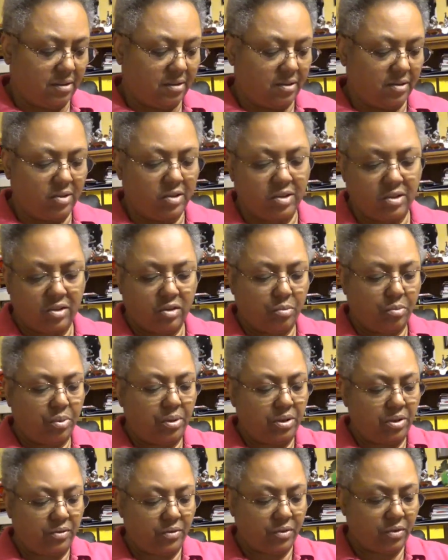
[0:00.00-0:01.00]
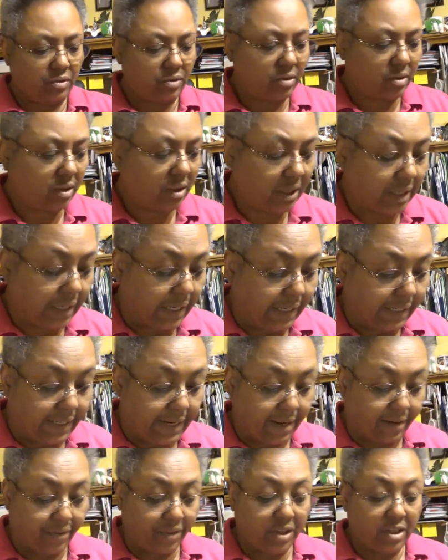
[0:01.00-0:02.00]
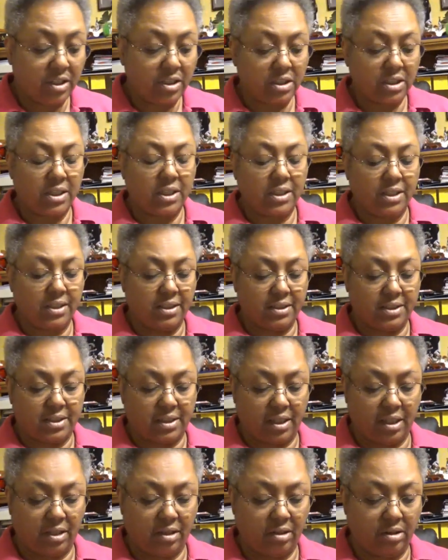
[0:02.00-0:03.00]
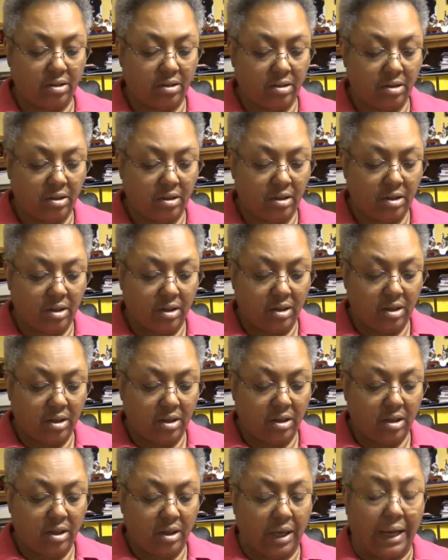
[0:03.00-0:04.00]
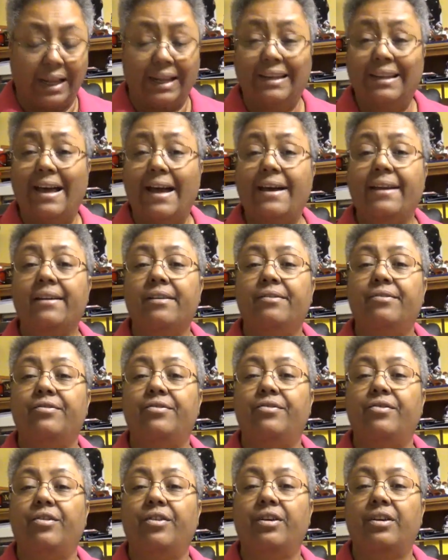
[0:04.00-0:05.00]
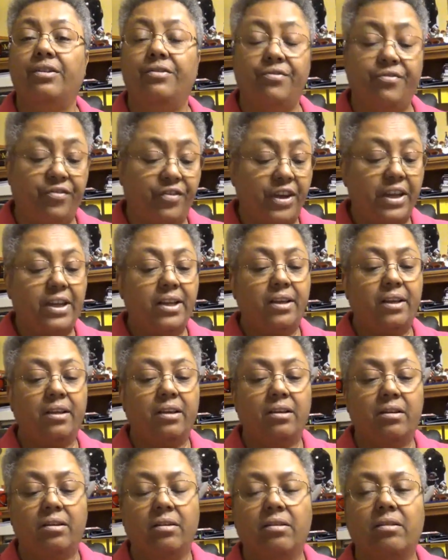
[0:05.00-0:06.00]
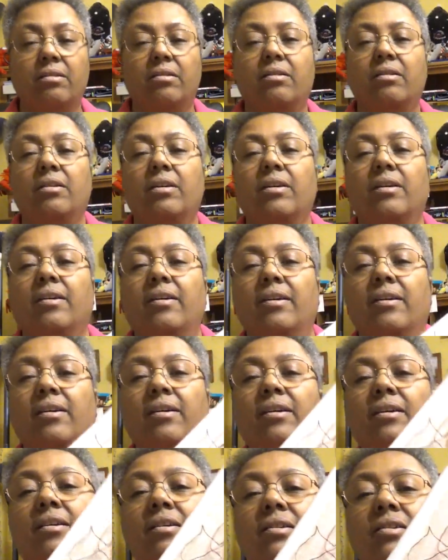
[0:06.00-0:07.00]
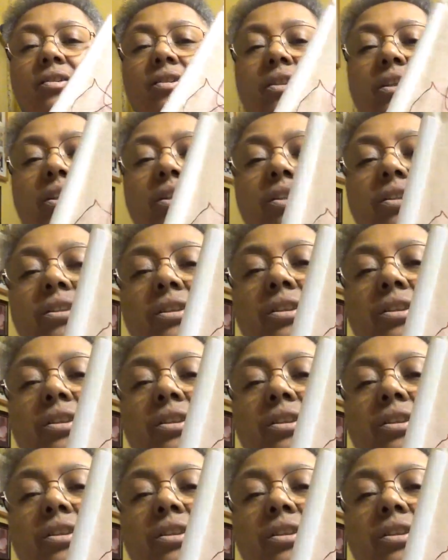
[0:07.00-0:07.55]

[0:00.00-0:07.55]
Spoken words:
She's so peaceful. Now this is a lot of confetti stitches.